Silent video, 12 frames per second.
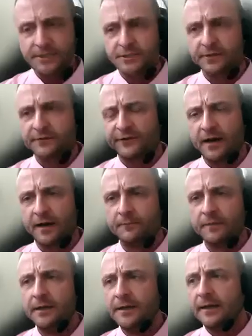question,
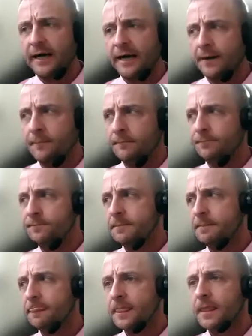Tom,
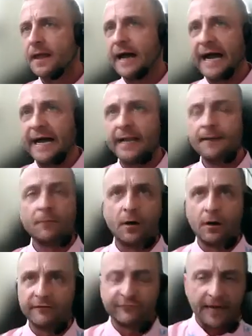I am
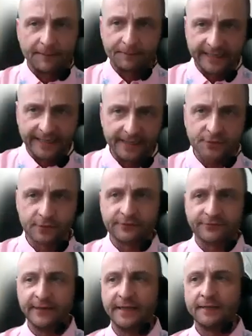all for
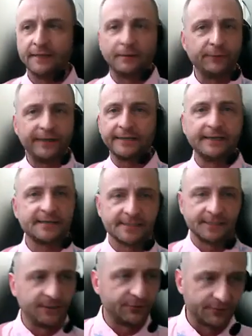application training, but we can
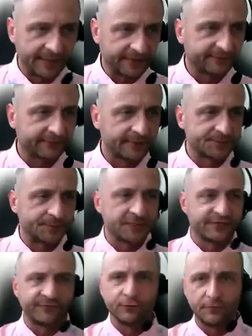easily do that,
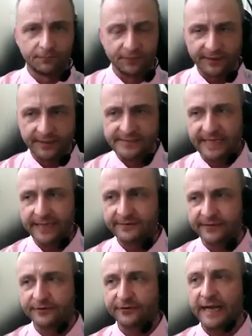especially for new employees. I
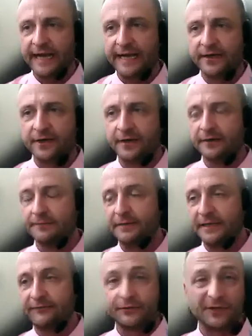tend to hire,
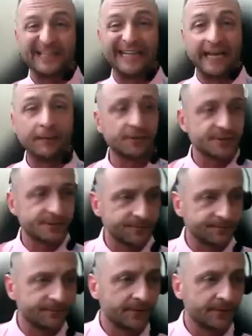believe it or not, gamers,